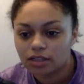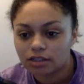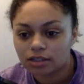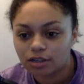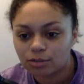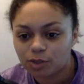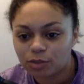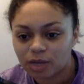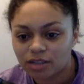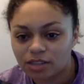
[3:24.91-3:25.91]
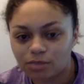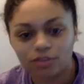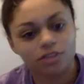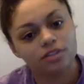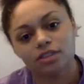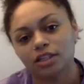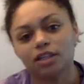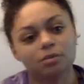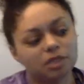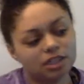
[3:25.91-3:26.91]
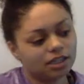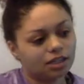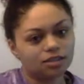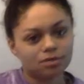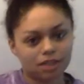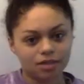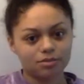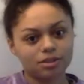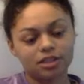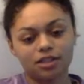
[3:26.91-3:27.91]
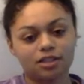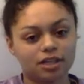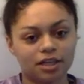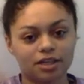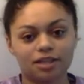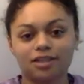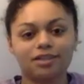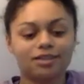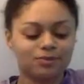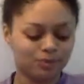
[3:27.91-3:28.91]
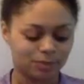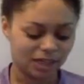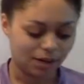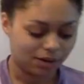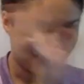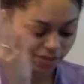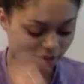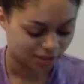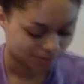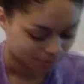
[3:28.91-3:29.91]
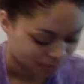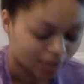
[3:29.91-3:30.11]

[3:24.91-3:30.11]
The cardboard boxes, bro. Dude, it like be like that sometimes. Like, but now I have the thing.